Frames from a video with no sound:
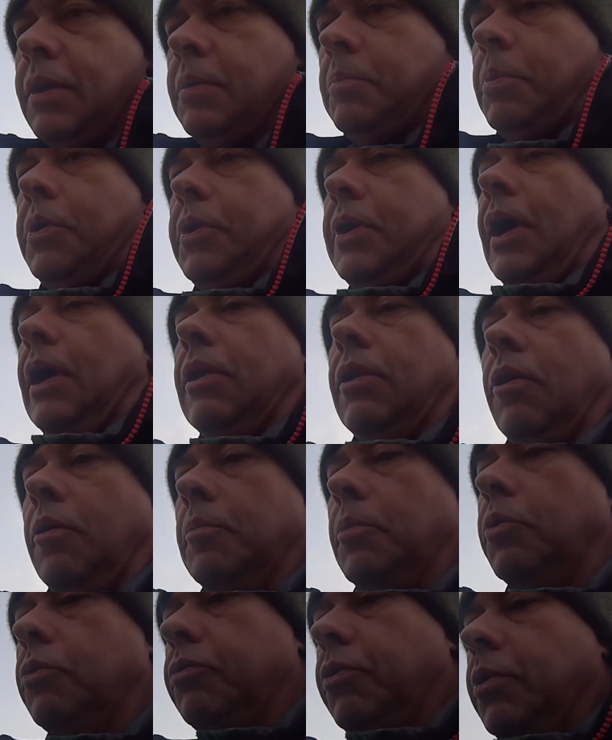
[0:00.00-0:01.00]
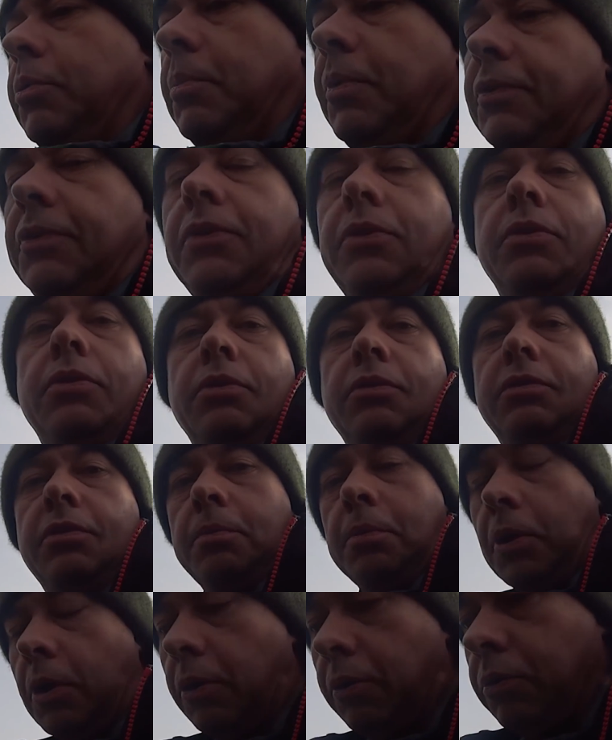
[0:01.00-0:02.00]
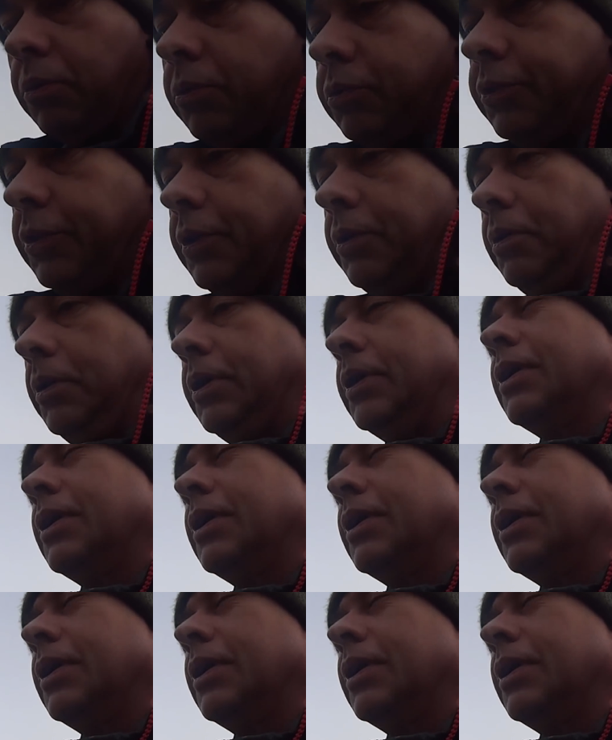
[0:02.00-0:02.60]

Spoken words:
but you get a lot more room if you use a pole or two.